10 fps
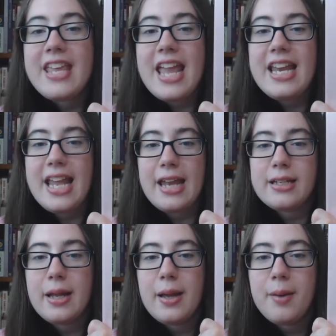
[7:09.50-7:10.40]
The
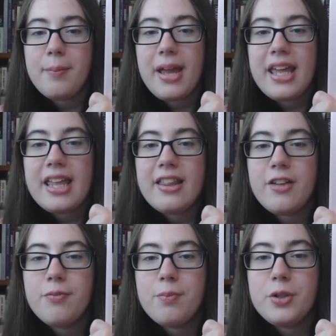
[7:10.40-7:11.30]
Idiot by
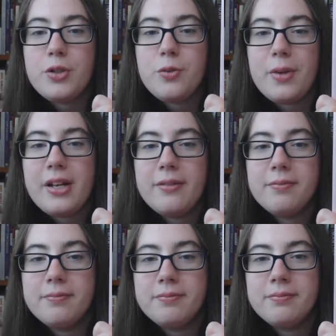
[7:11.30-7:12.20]
Elif Batuman.